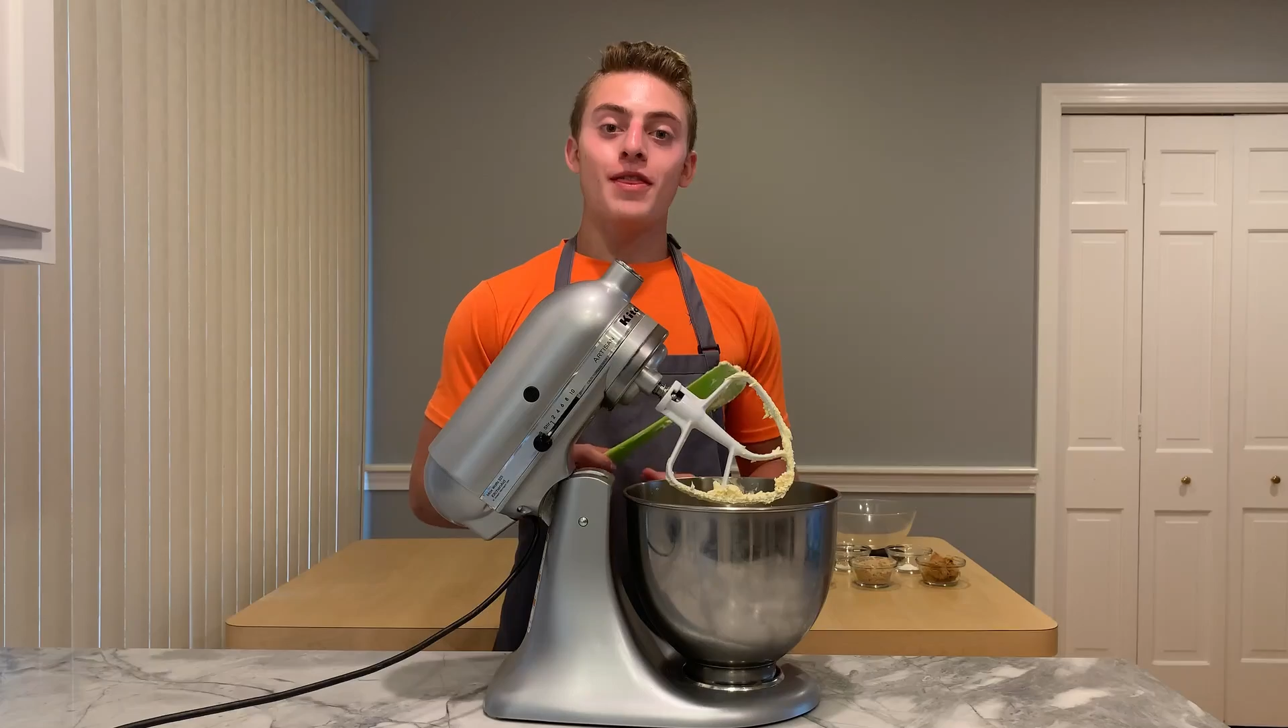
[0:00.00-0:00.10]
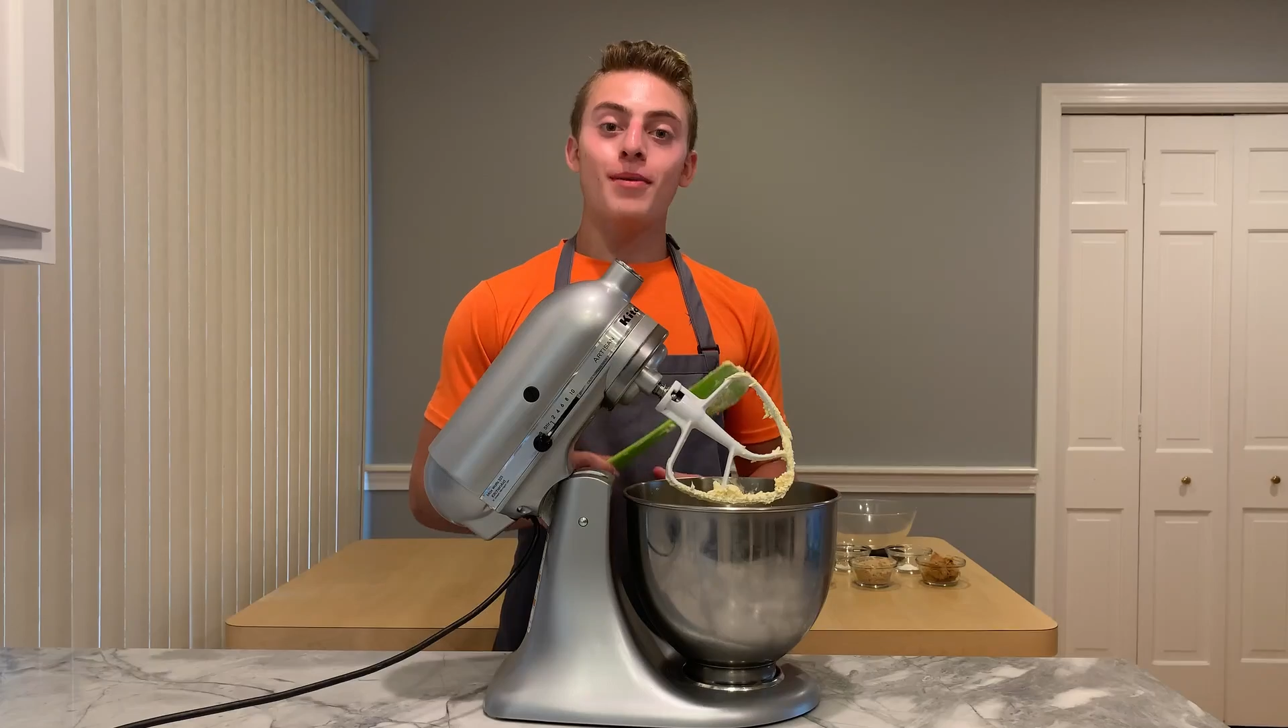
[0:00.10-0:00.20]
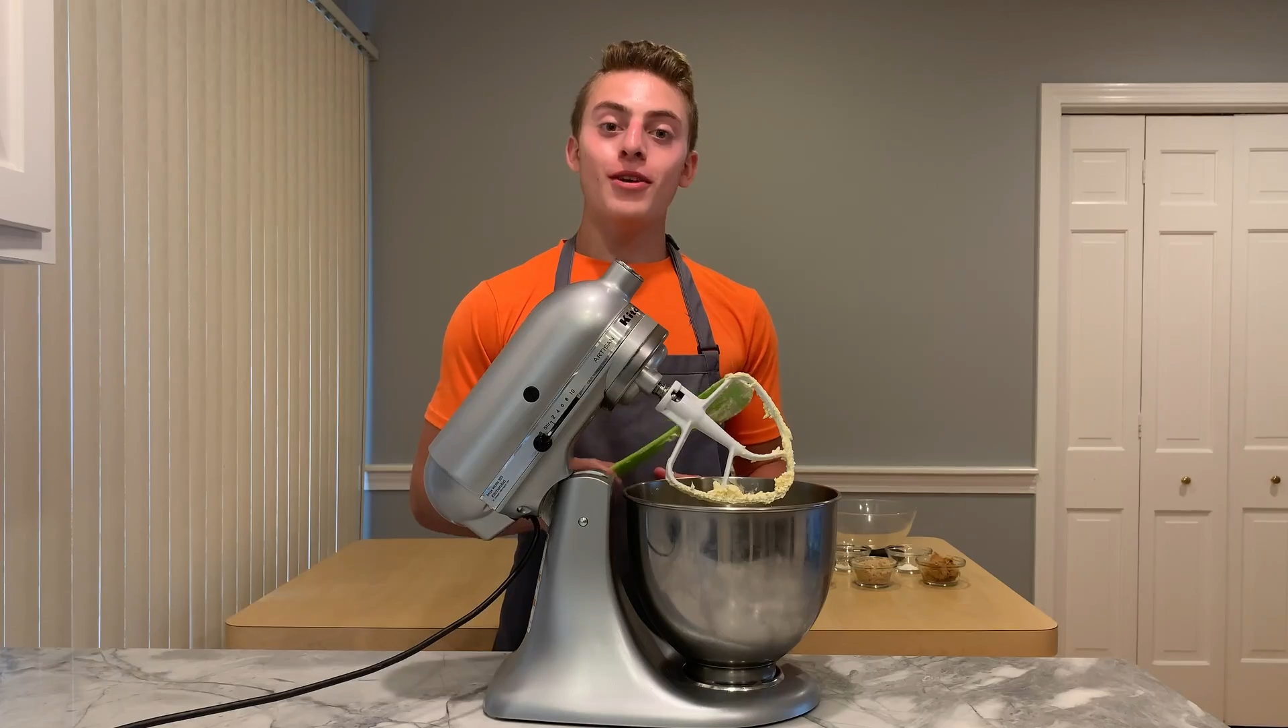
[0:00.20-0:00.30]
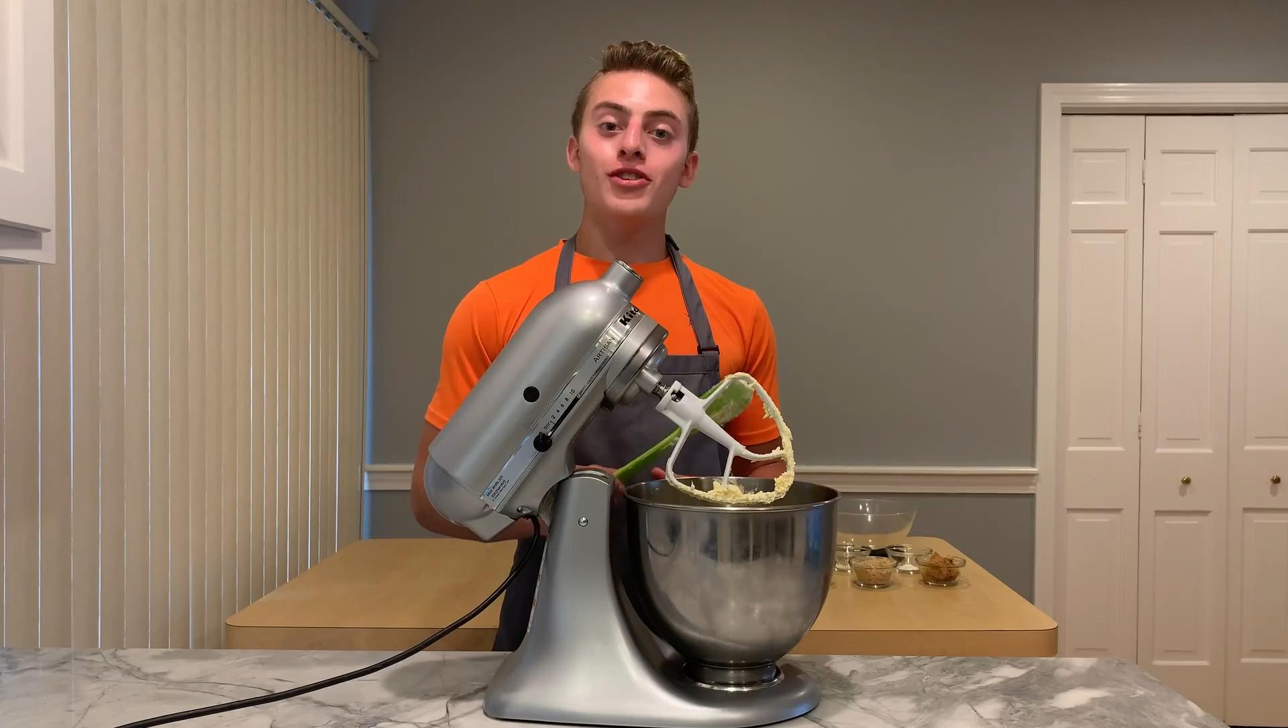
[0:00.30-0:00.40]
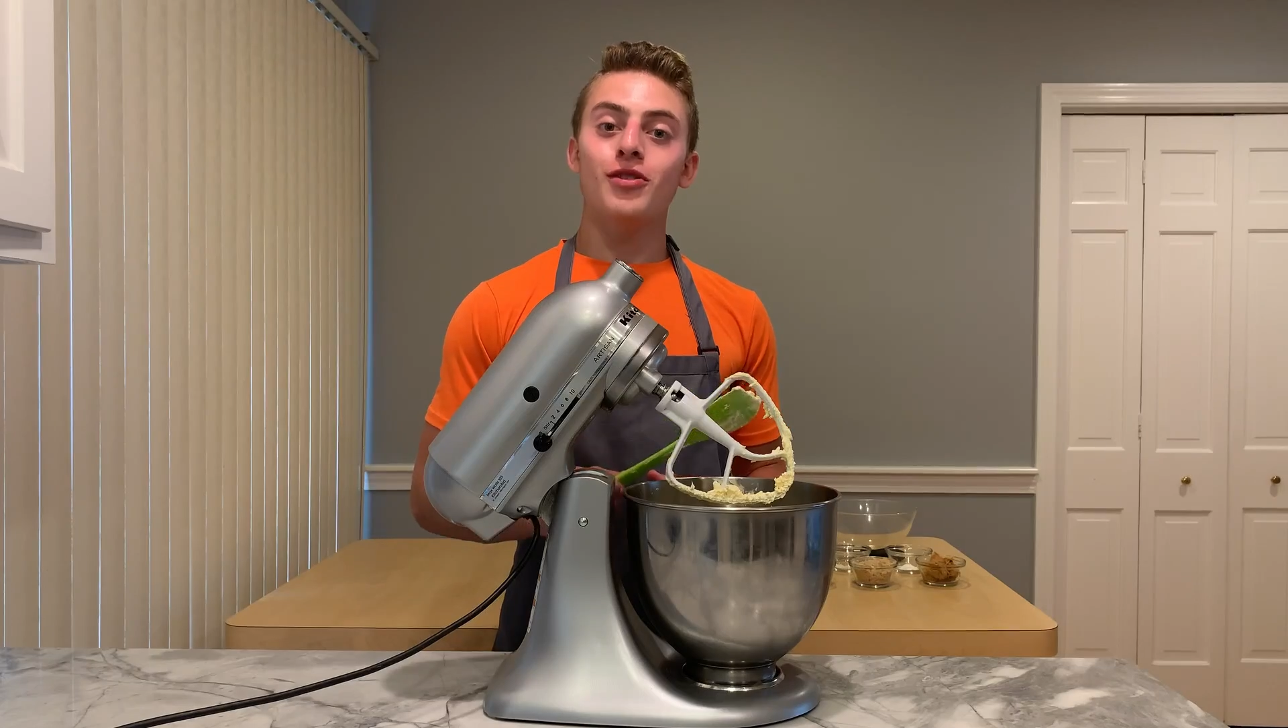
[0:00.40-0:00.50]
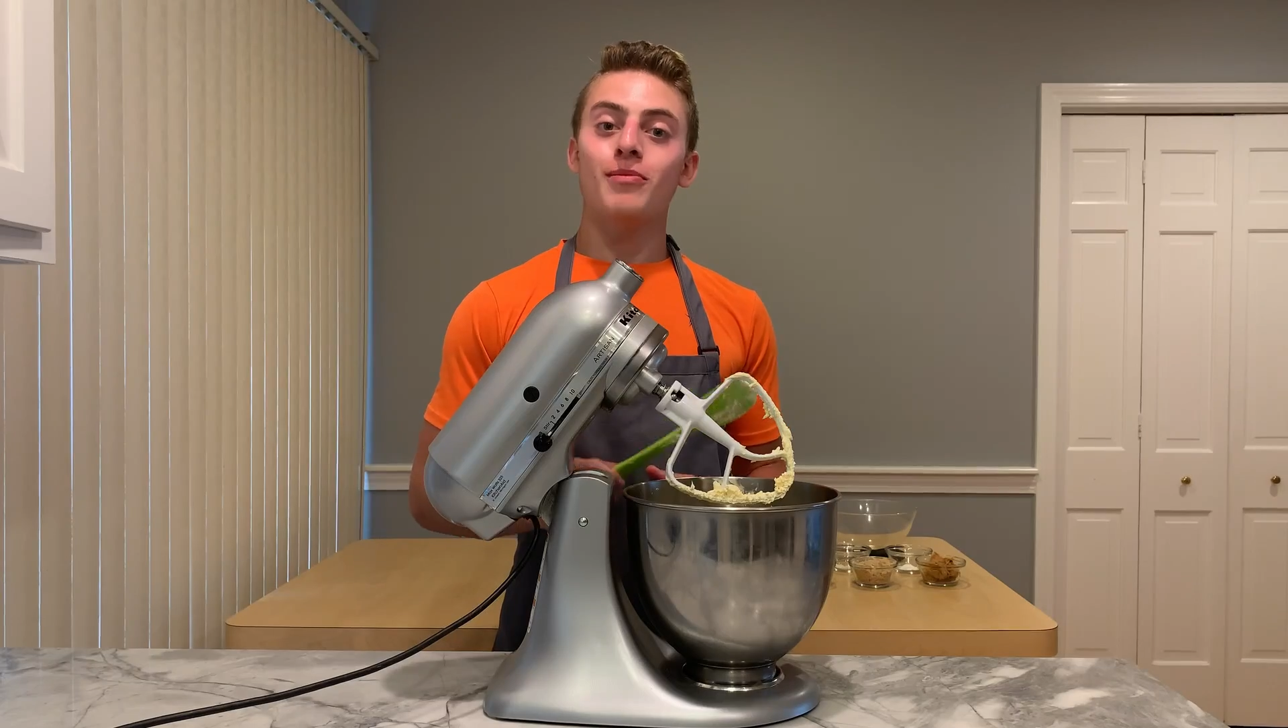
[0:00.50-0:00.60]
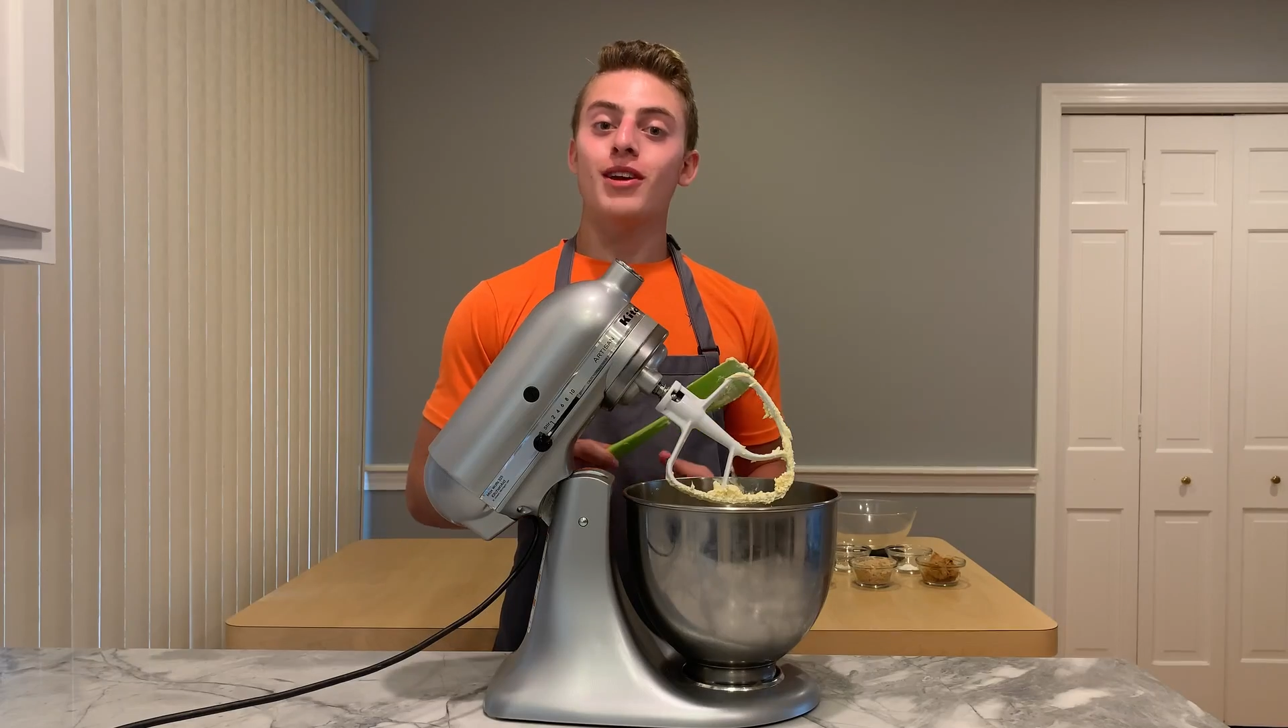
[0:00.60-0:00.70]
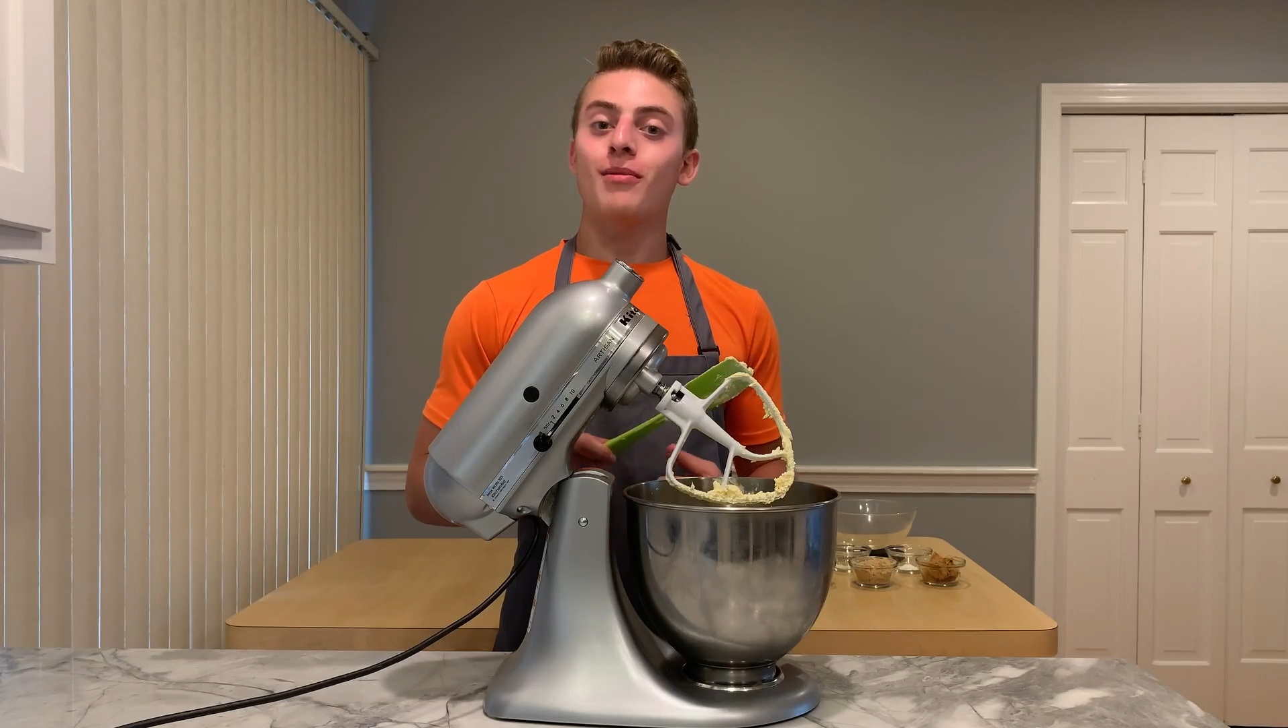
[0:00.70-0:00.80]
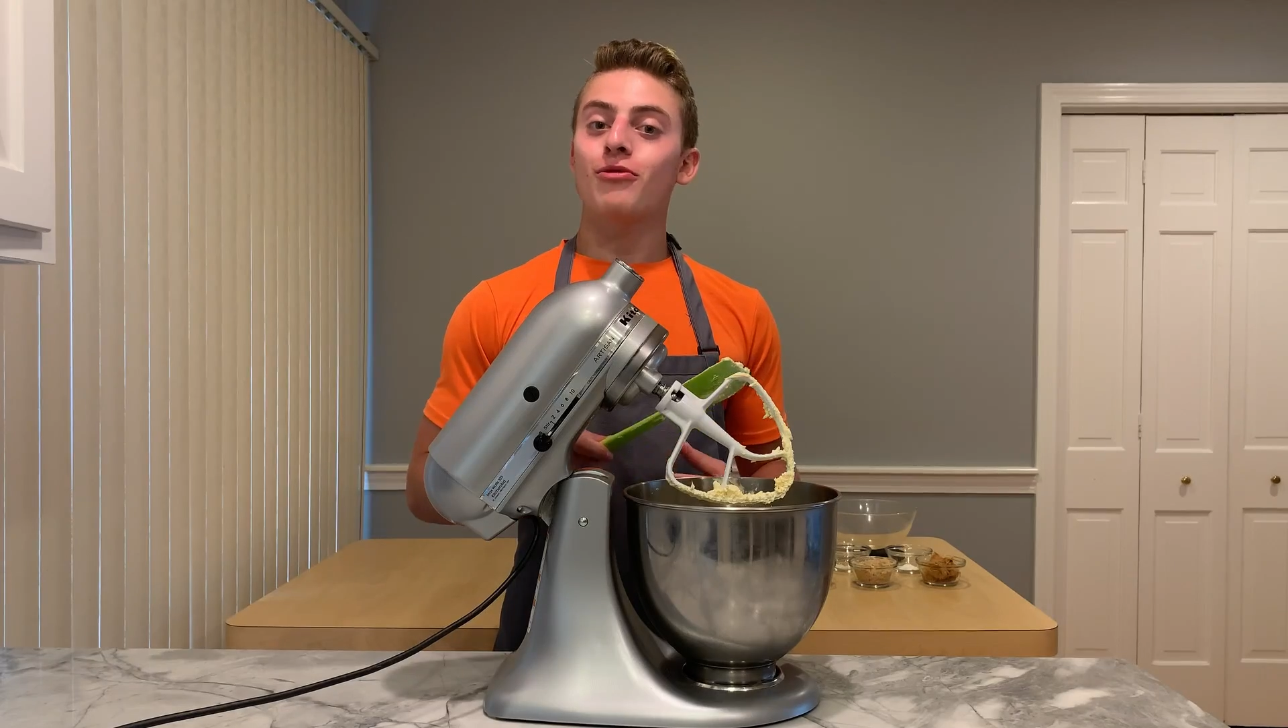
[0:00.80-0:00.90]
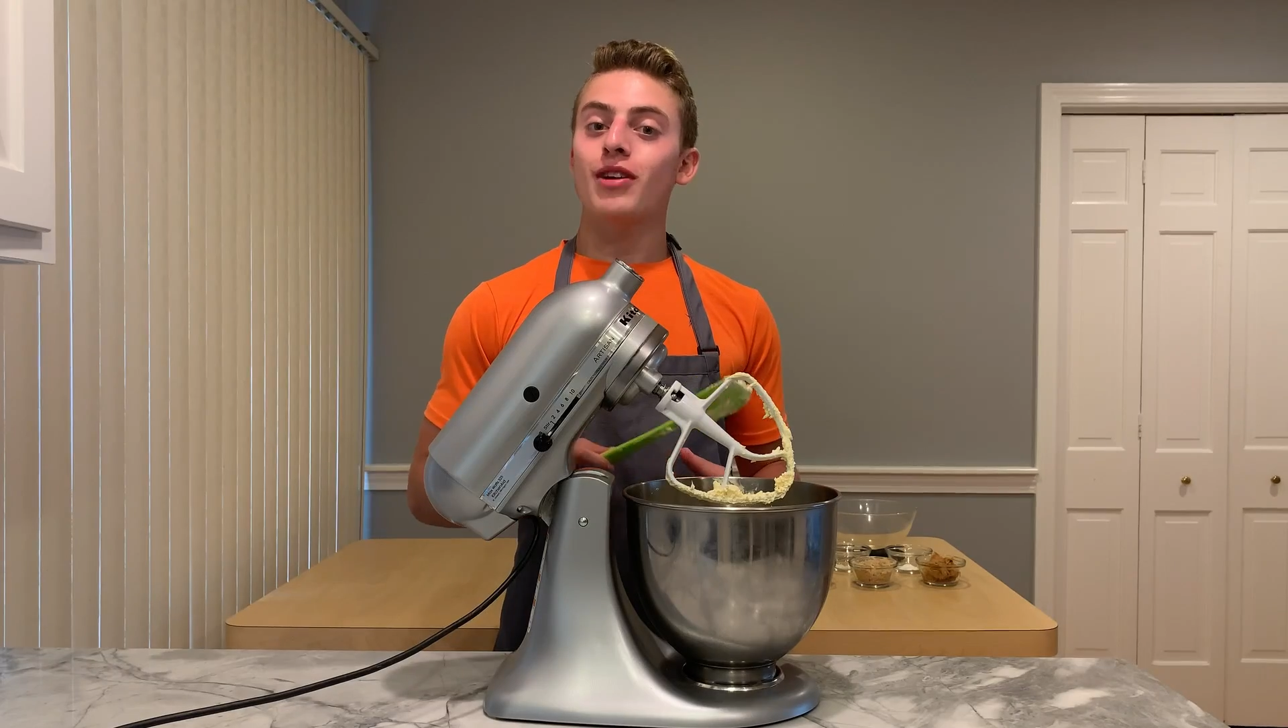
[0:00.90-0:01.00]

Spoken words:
The butter should become